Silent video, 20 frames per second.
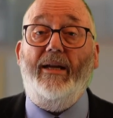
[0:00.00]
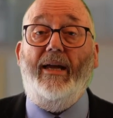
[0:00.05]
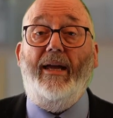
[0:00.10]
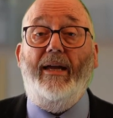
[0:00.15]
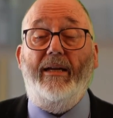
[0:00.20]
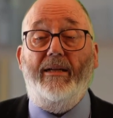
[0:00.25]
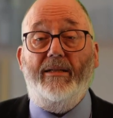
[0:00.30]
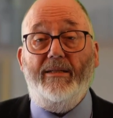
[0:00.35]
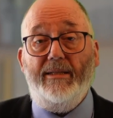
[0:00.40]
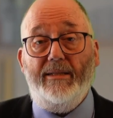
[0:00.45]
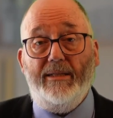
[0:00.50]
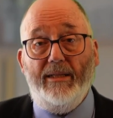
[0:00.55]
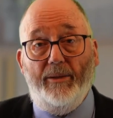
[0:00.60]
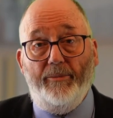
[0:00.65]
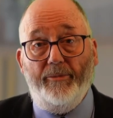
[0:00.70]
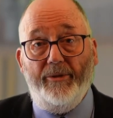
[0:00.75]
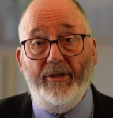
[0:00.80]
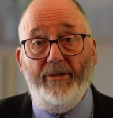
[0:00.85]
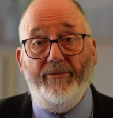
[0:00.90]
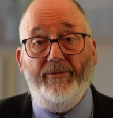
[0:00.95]
a
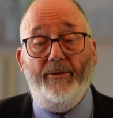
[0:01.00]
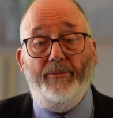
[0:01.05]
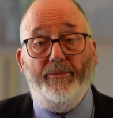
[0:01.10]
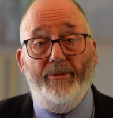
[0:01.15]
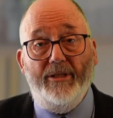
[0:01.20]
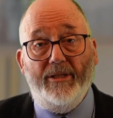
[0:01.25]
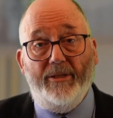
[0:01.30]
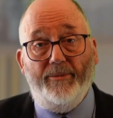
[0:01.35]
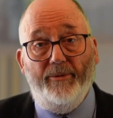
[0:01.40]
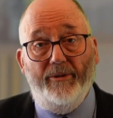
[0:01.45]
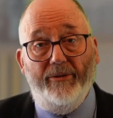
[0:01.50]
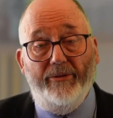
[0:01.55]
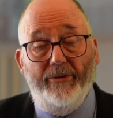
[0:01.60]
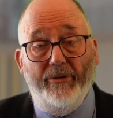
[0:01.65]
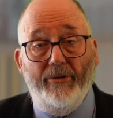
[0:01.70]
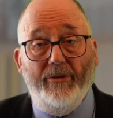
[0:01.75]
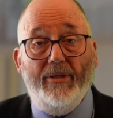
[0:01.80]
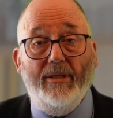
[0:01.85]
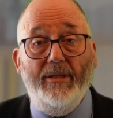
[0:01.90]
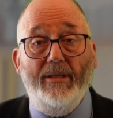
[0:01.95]
summary of the principal
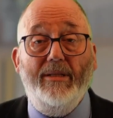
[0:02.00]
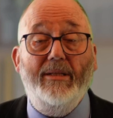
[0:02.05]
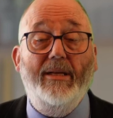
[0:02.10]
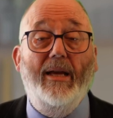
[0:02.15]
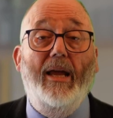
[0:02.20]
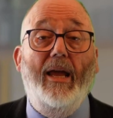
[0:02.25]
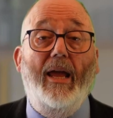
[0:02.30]
uses,